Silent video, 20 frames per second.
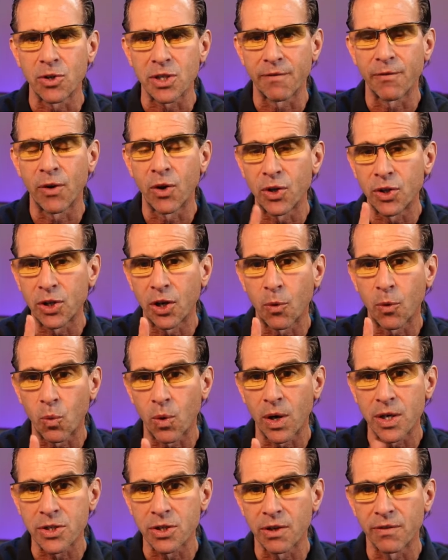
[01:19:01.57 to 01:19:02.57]
I've only done it
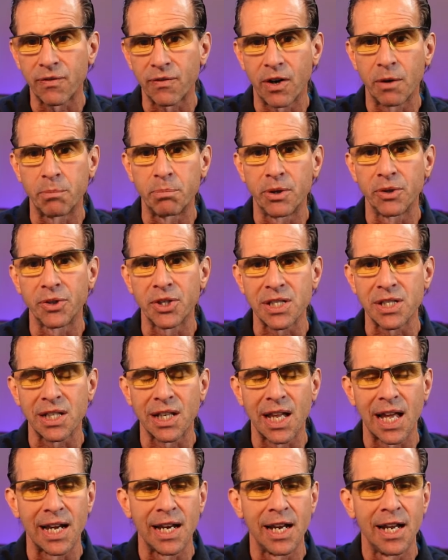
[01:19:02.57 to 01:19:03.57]
once so far, pulled the
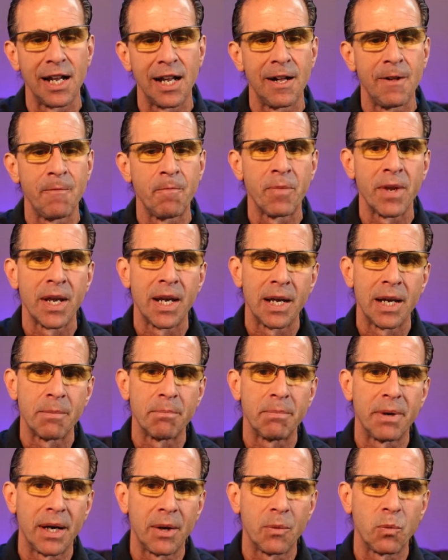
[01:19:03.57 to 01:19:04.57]
sled,
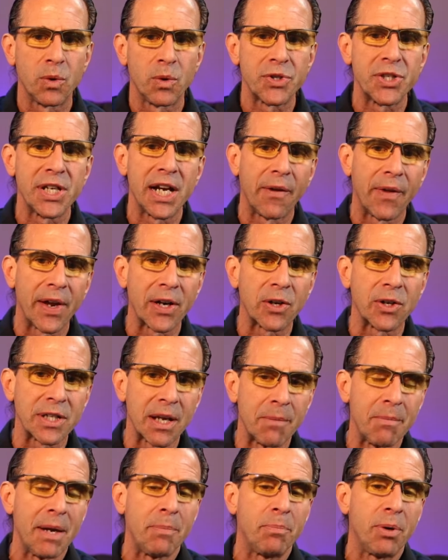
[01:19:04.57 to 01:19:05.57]
but we'll see how that goes. I
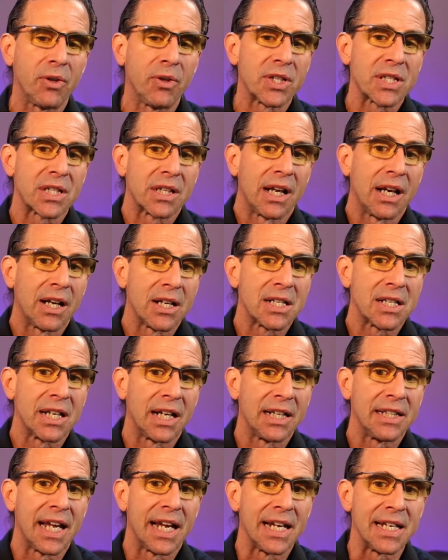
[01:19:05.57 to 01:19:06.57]
may pull the sled on
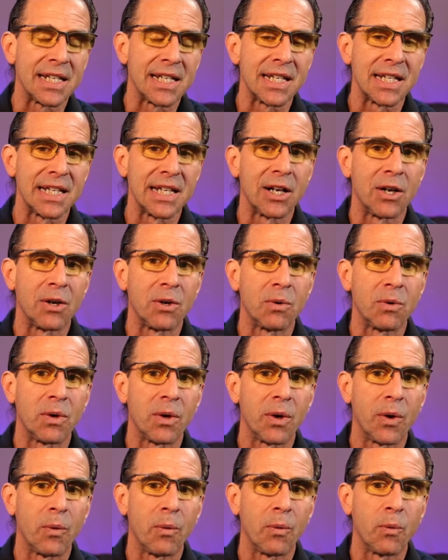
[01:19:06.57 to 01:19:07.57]
Sundays, you know,
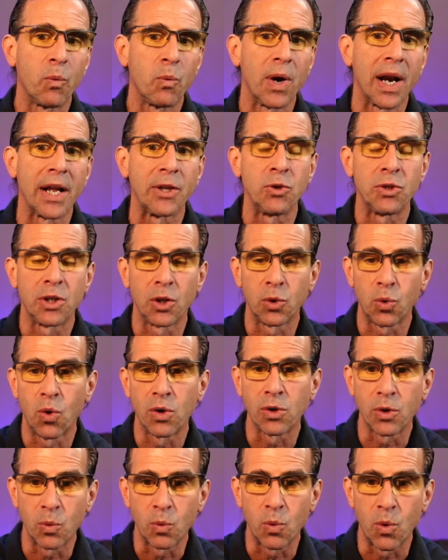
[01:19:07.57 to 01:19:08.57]
when I do the
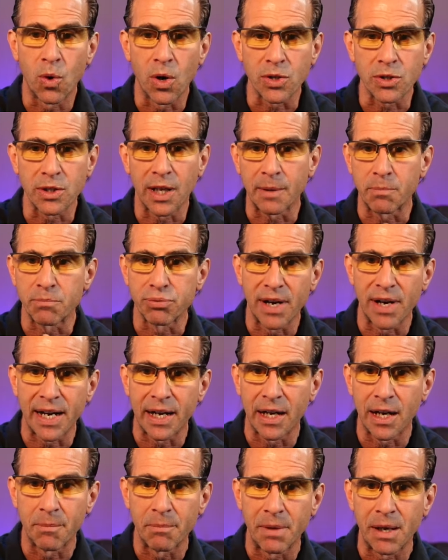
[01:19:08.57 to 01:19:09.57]
longer walks, like break
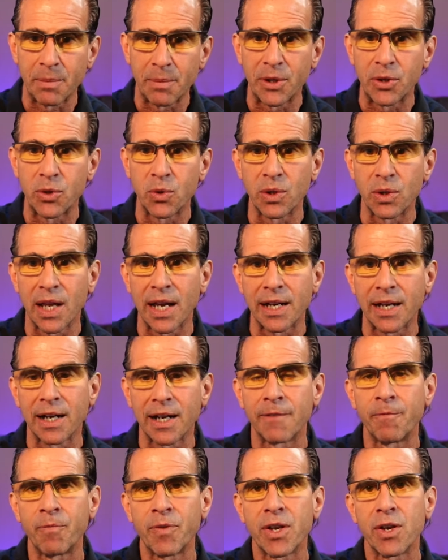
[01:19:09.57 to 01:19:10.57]
it up, maybe do like
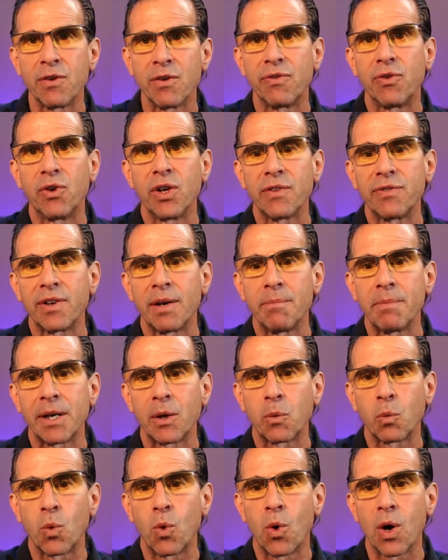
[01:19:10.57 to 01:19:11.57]
a 45-minute
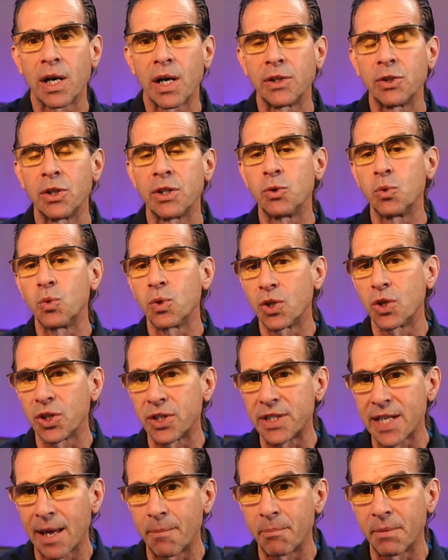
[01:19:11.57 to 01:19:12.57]
walk and then do a good
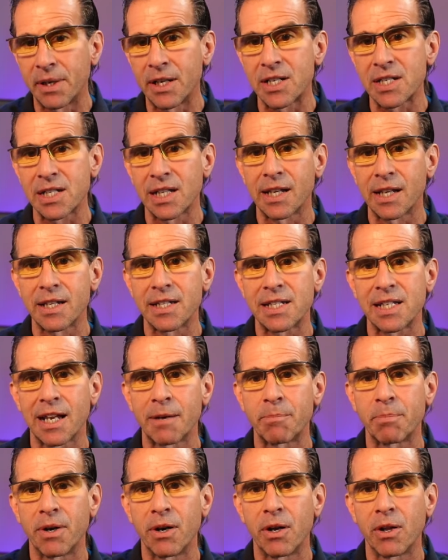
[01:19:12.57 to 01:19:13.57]
10-minute
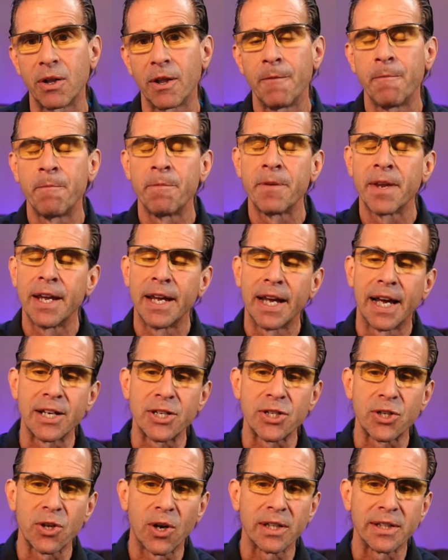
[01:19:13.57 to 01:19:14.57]
sled pull and
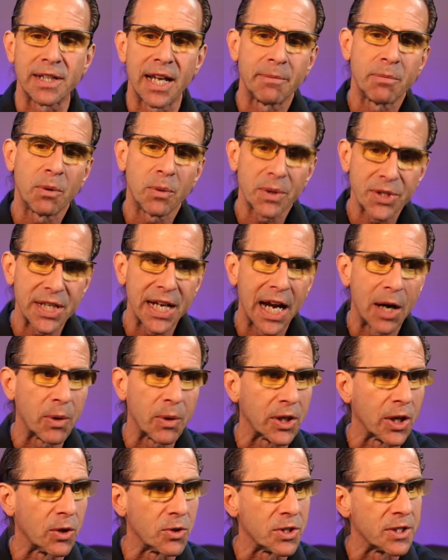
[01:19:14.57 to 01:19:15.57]
start there. But we'll see how it
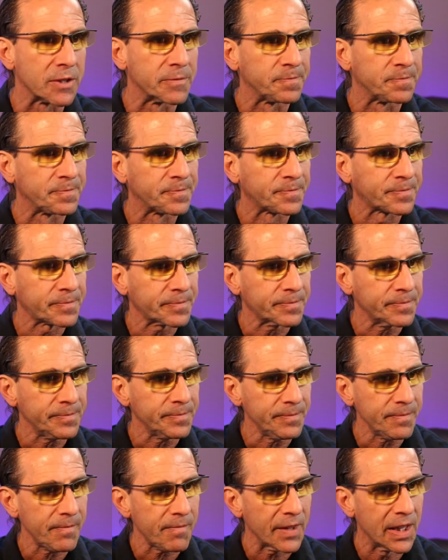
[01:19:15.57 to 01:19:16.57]
goes.
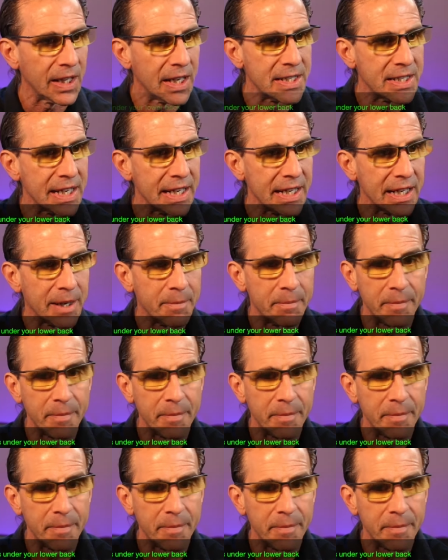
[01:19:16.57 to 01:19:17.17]
Let's see.